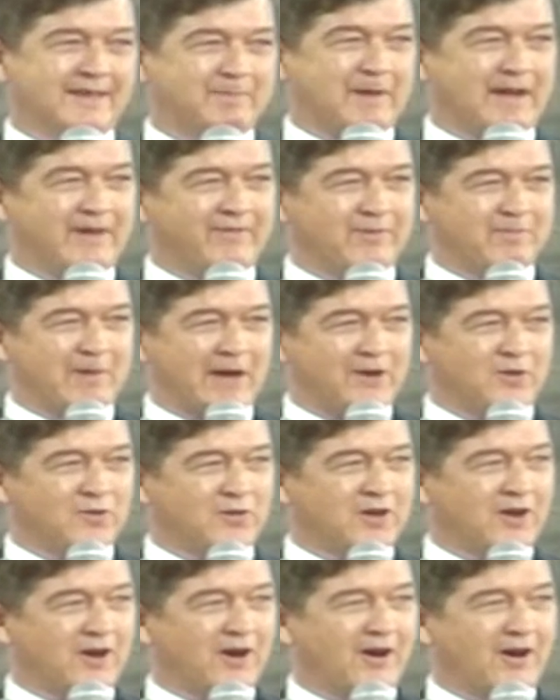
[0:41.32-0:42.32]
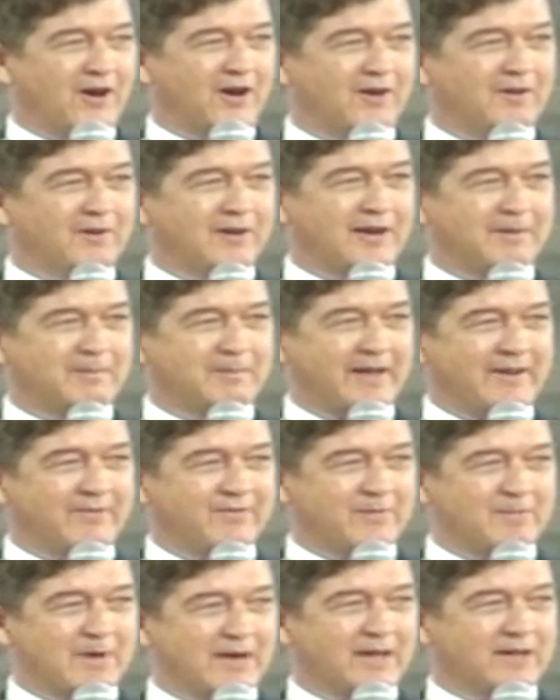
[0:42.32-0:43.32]
I pay for my own car. I
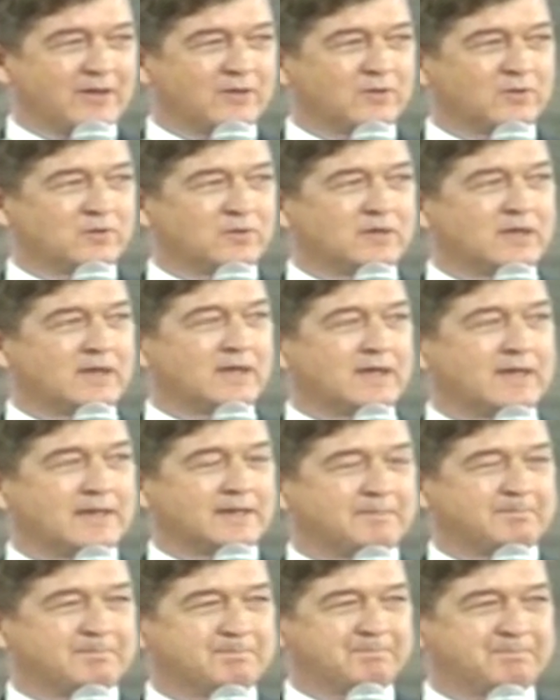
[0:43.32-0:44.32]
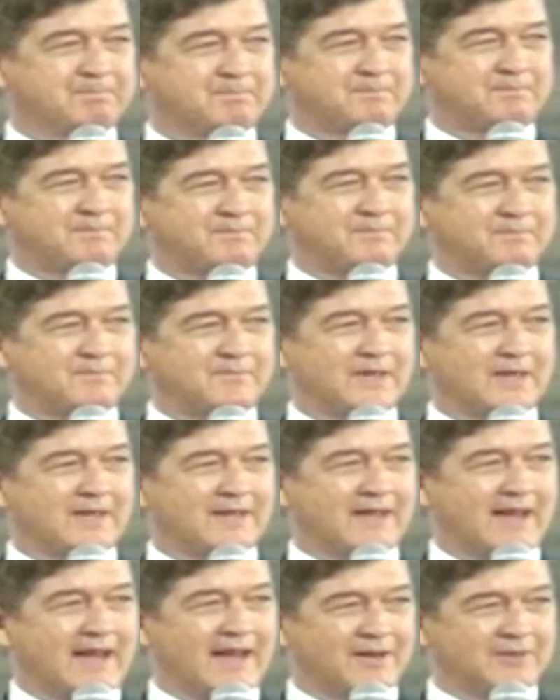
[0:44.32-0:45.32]
pay for my own
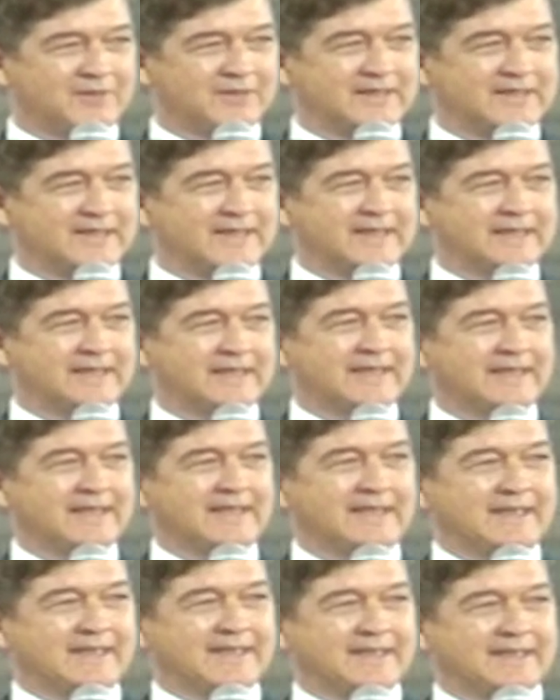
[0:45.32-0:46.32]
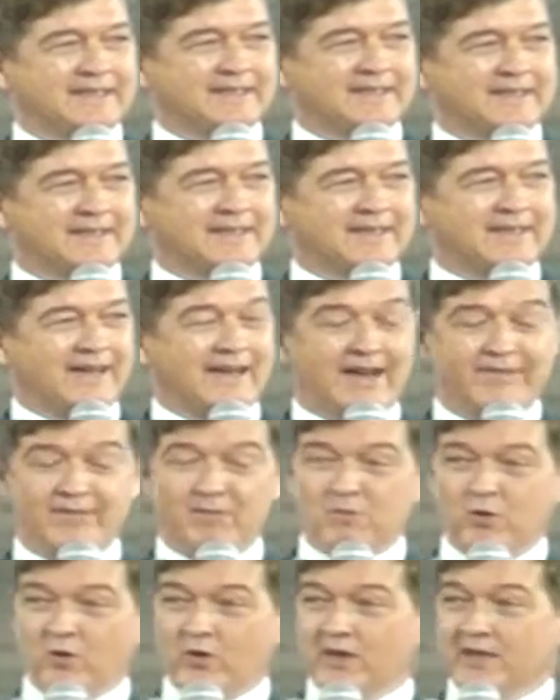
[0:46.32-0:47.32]
housing. I
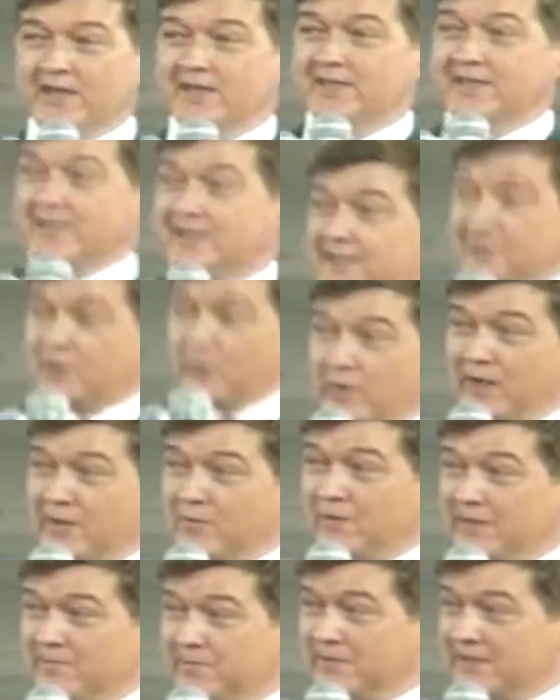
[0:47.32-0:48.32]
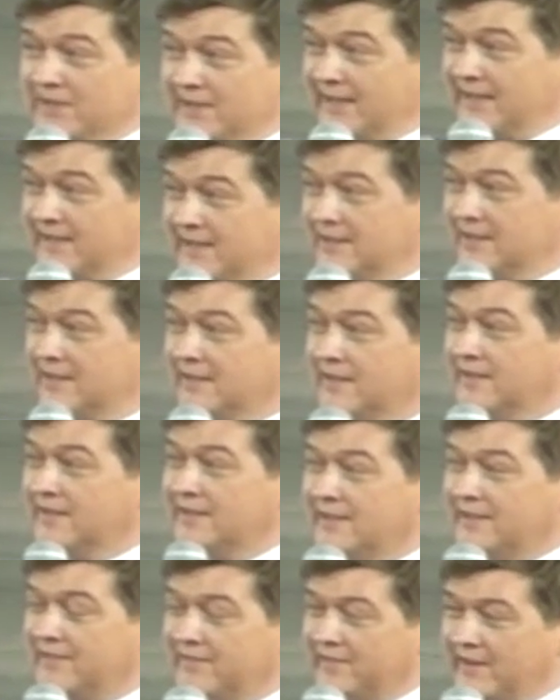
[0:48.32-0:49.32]
have a mortgage, it's
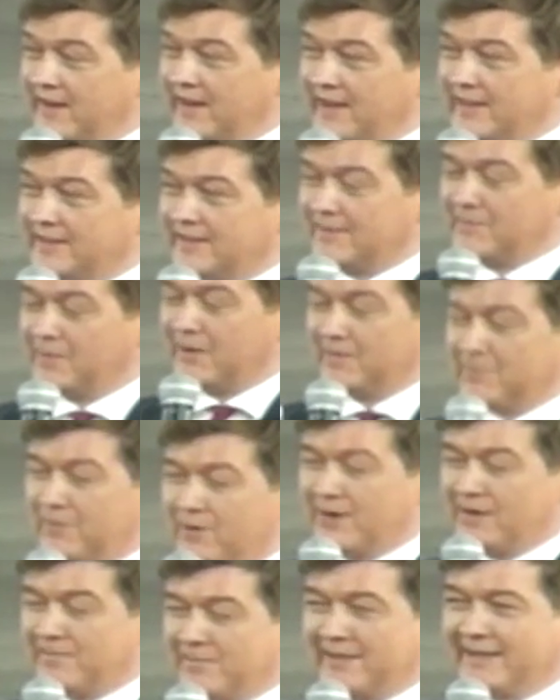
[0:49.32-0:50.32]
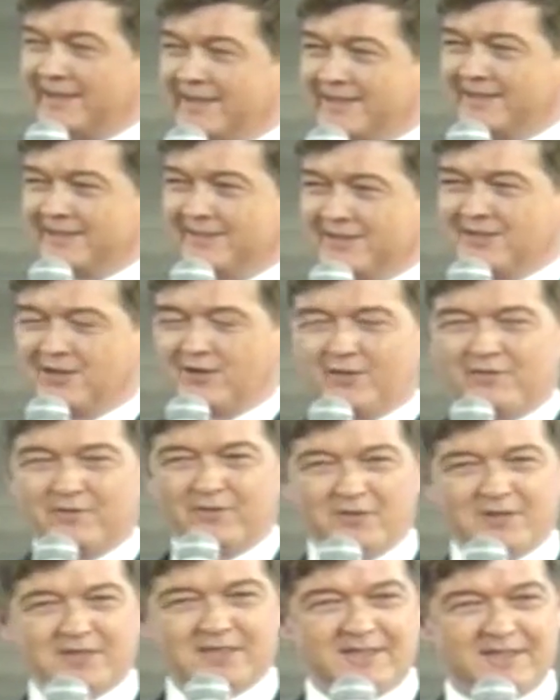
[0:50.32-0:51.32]
21%. In fact, I bought property here. So the
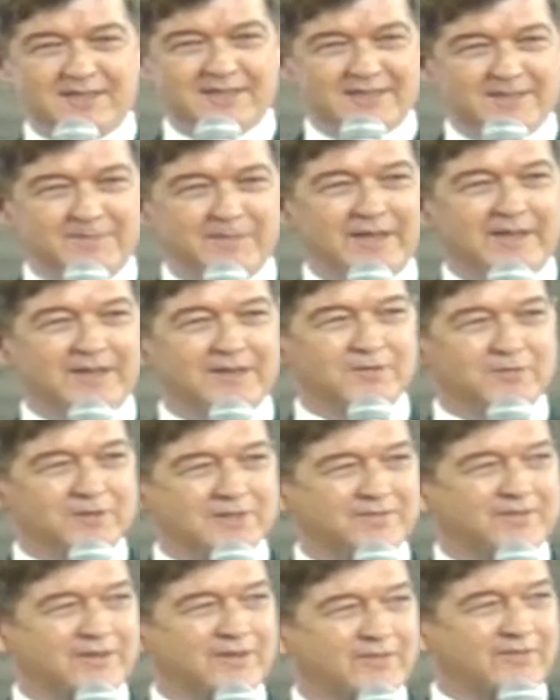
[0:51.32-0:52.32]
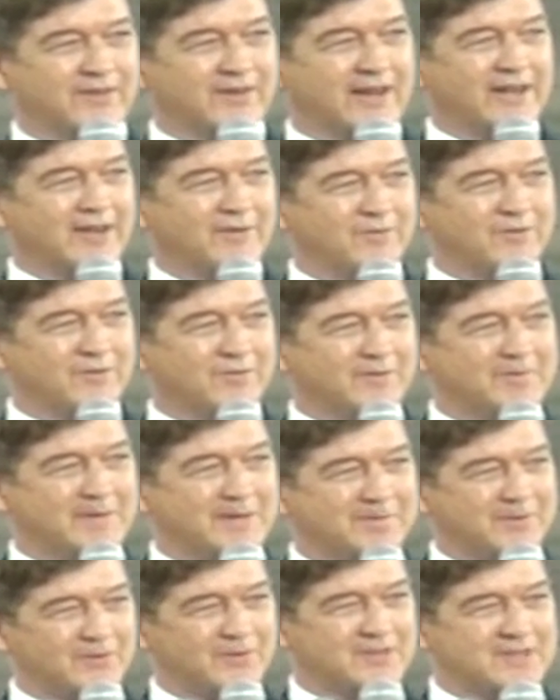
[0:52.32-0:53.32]
first speaker was very, very helpful for
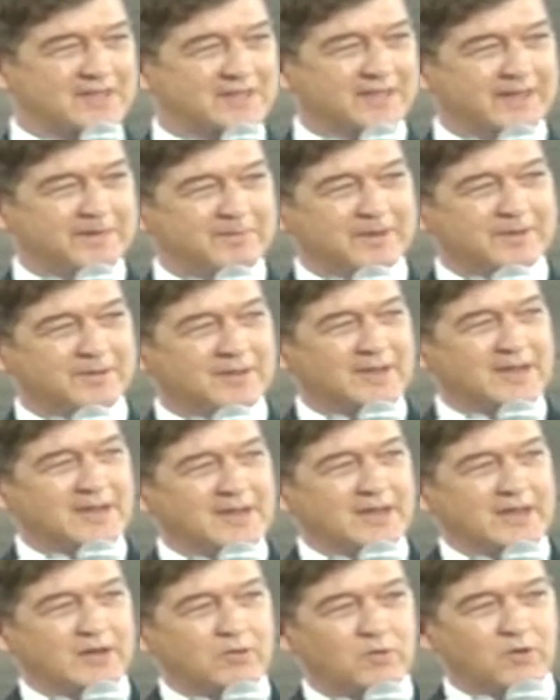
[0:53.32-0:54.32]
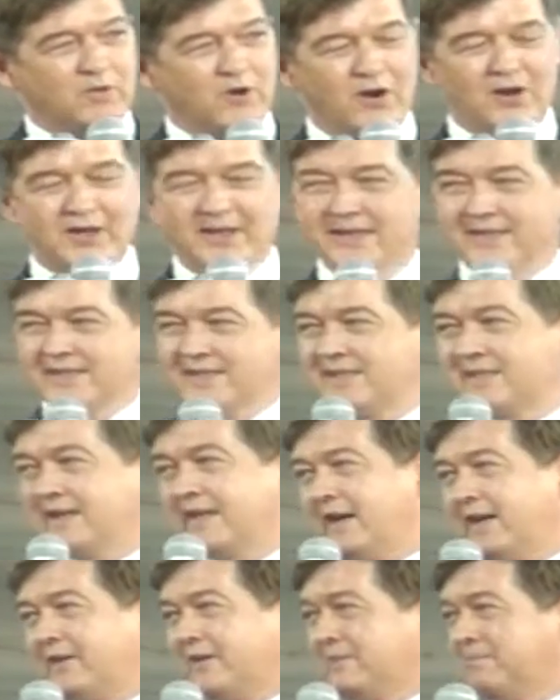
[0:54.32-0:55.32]
me personally. But we're all in this
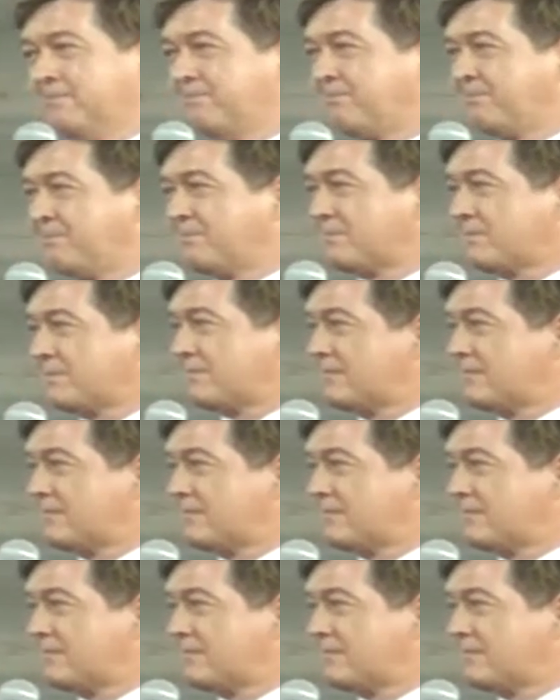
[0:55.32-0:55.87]
together.